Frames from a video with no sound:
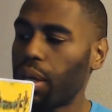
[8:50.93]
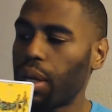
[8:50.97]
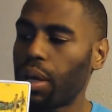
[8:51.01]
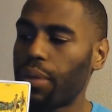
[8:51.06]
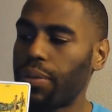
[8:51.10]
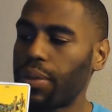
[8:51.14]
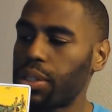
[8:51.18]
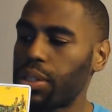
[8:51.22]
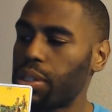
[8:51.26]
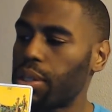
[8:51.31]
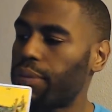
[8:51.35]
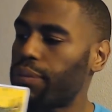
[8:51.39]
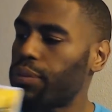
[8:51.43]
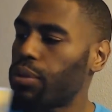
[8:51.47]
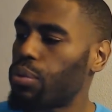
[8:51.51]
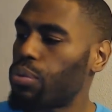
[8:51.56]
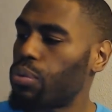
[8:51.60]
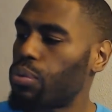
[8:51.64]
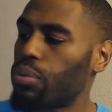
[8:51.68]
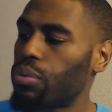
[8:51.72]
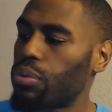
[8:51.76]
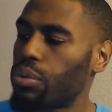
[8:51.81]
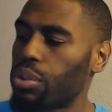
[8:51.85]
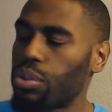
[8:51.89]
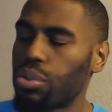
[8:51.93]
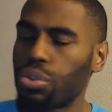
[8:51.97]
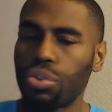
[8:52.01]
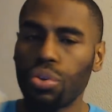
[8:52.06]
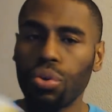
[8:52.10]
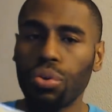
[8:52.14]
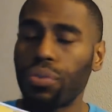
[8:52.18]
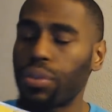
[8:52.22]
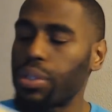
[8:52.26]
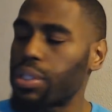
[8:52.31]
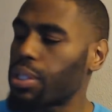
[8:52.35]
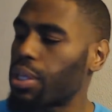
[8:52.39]
Others of you, the
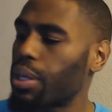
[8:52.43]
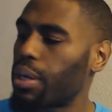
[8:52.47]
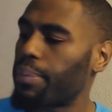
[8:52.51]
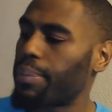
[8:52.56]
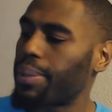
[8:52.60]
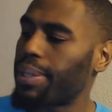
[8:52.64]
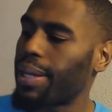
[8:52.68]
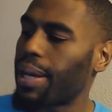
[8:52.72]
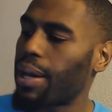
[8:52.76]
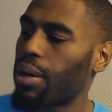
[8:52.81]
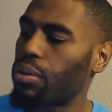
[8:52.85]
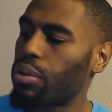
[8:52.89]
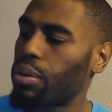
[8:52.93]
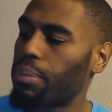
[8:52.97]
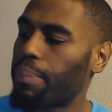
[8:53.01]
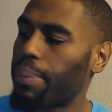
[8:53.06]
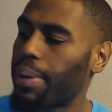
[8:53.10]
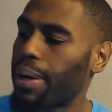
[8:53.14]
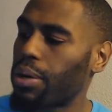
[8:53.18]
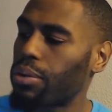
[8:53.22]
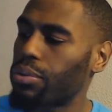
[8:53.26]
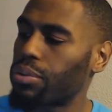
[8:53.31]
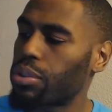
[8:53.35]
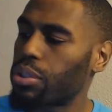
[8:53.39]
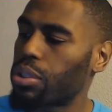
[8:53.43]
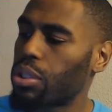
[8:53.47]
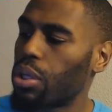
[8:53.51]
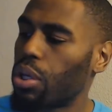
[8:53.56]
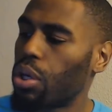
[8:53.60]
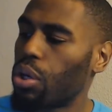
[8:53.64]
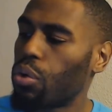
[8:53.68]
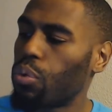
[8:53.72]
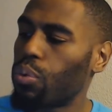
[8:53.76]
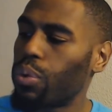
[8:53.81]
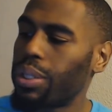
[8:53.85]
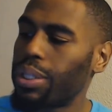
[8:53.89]
truth is coming out about
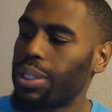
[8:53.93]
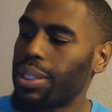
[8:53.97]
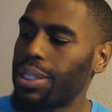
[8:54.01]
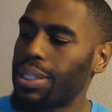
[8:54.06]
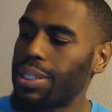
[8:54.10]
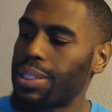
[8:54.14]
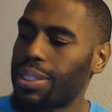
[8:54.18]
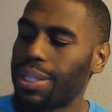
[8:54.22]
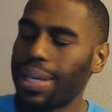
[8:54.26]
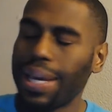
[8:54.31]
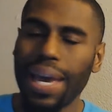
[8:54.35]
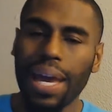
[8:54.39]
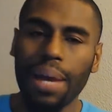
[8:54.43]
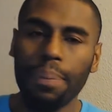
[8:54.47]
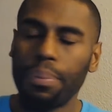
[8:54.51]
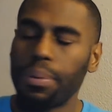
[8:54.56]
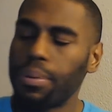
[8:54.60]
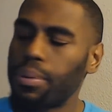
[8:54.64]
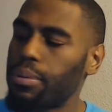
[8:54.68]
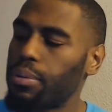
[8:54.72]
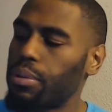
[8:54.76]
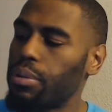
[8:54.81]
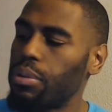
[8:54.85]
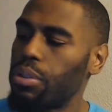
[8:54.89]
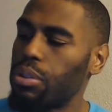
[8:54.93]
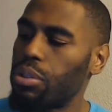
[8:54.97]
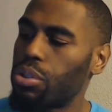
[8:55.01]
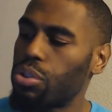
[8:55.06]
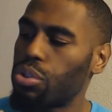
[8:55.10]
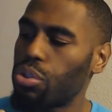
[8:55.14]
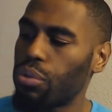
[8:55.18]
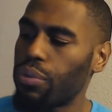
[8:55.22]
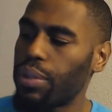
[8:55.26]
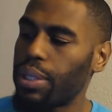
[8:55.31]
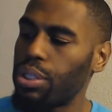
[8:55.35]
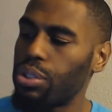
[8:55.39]
what needs to happen
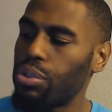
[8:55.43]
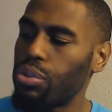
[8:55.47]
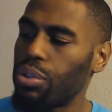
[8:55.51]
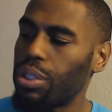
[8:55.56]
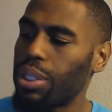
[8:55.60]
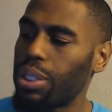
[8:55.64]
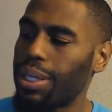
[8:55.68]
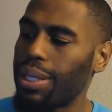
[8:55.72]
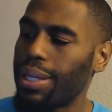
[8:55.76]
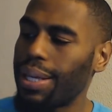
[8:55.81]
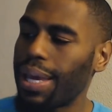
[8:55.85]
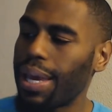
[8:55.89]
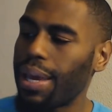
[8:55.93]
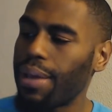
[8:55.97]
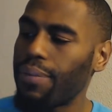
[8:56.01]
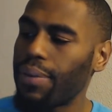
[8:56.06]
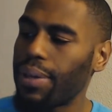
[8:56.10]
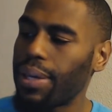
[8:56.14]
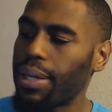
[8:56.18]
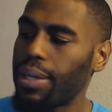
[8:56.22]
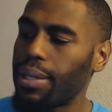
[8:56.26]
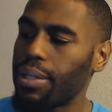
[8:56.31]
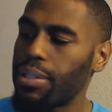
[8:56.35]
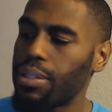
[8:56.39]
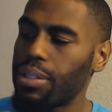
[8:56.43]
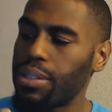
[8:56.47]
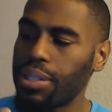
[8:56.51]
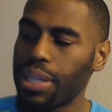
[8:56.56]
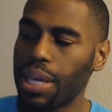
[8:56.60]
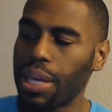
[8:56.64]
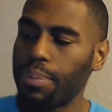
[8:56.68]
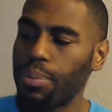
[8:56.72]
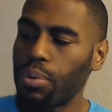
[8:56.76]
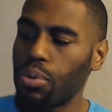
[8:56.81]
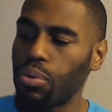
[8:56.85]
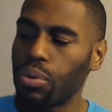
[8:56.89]
so that you can have a
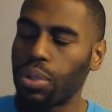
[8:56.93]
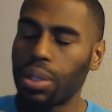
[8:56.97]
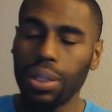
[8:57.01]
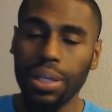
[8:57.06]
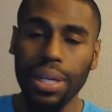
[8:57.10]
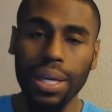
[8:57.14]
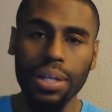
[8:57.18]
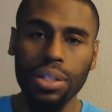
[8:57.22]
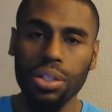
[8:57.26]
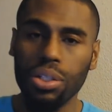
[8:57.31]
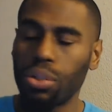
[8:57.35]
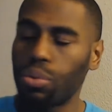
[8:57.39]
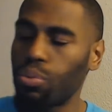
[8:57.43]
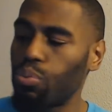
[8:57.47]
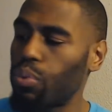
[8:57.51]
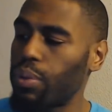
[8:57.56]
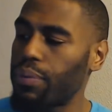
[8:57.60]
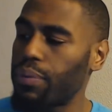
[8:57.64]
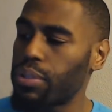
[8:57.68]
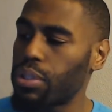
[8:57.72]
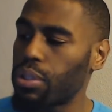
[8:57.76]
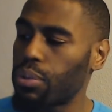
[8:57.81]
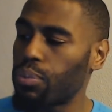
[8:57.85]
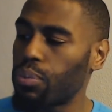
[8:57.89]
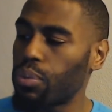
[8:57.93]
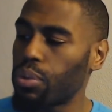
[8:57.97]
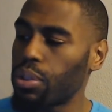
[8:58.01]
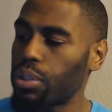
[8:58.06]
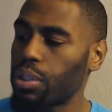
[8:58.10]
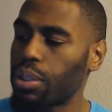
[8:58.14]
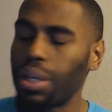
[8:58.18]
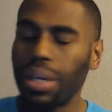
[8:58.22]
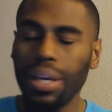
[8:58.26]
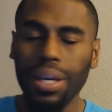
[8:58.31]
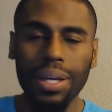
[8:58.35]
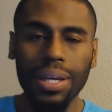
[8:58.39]
stable connection with
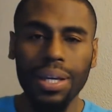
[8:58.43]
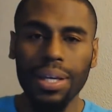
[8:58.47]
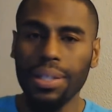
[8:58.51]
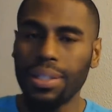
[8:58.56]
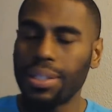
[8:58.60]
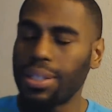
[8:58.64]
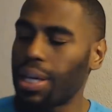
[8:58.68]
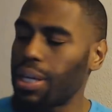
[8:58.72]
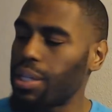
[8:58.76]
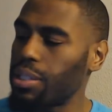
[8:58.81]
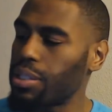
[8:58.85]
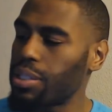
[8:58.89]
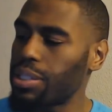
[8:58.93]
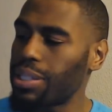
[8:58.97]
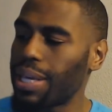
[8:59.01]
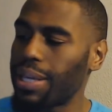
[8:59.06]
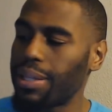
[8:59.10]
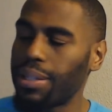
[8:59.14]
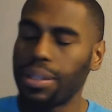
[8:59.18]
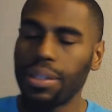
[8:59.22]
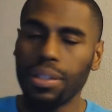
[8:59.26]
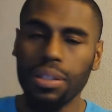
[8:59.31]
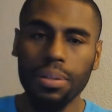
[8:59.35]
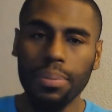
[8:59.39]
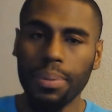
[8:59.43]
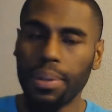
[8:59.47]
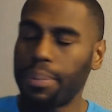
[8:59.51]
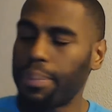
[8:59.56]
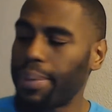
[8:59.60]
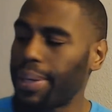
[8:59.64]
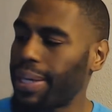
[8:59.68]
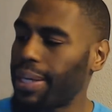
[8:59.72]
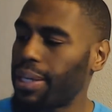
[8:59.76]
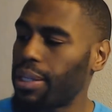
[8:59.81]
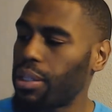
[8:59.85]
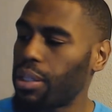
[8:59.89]
someone and changes that need to be
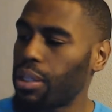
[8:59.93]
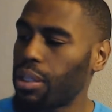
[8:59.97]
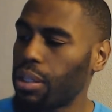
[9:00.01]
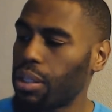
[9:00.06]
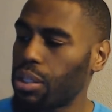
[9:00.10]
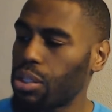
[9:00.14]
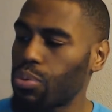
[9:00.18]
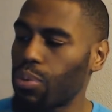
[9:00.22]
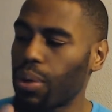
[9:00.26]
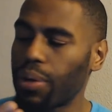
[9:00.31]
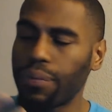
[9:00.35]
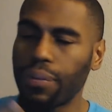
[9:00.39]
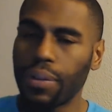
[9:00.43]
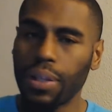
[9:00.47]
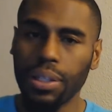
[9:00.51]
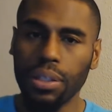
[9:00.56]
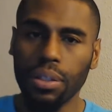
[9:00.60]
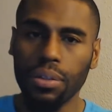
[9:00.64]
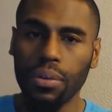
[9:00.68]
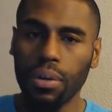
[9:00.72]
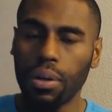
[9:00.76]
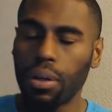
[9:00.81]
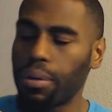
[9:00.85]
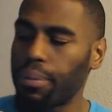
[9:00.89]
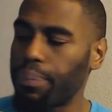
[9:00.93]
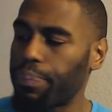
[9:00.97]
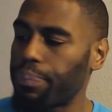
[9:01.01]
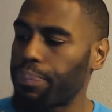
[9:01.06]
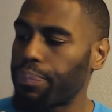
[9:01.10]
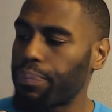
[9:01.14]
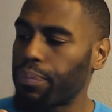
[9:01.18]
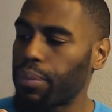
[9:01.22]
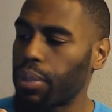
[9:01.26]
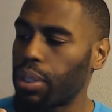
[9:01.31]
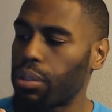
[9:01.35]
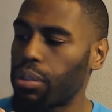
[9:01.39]
made. And that's why I feel like
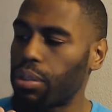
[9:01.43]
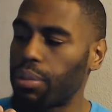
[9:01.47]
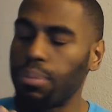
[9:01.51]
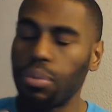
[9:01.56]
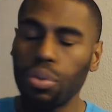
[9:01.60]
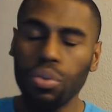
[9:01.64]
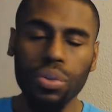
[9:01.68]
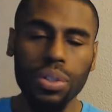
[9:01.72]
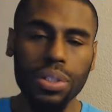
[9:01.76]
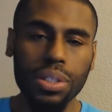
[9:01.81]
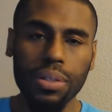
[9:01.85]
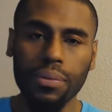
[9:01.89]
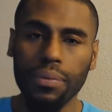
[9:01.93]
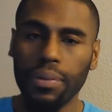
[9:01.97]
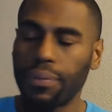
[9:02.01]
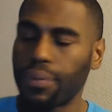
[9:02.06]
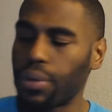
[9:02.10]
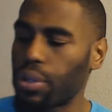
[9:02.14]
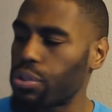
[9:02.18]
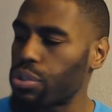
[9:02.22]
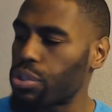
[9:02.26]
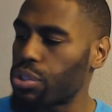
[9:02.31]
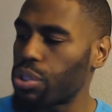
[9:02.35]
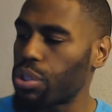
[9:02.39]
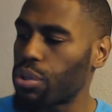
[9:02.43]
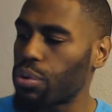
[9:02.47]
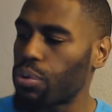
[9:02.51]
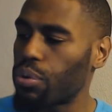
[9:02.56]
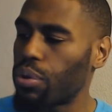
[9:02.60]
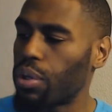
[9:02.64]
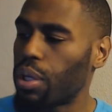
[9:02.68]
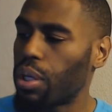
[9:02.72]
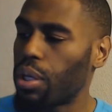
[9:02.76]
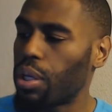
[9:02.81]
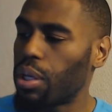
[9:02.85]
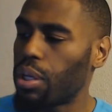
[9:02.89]
the moon is in reverse. So
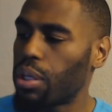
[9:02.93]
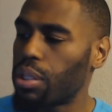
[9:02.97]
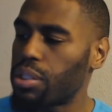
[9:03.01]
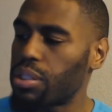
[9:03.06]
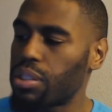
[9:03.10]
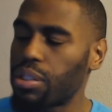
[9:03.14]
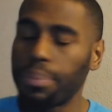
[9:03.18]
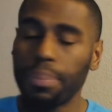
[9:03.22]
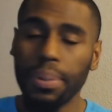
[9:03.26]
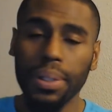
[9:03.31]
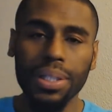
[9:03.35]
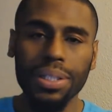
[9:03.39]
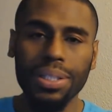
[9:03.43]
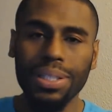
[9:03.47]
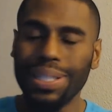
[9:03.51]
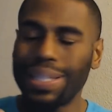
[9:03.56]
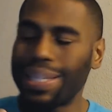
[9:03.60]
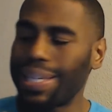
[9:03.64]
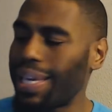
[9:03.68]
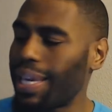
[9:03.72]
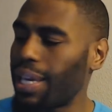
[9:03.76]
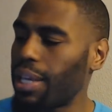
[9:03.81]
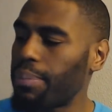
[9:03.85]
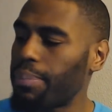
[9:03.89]
stability can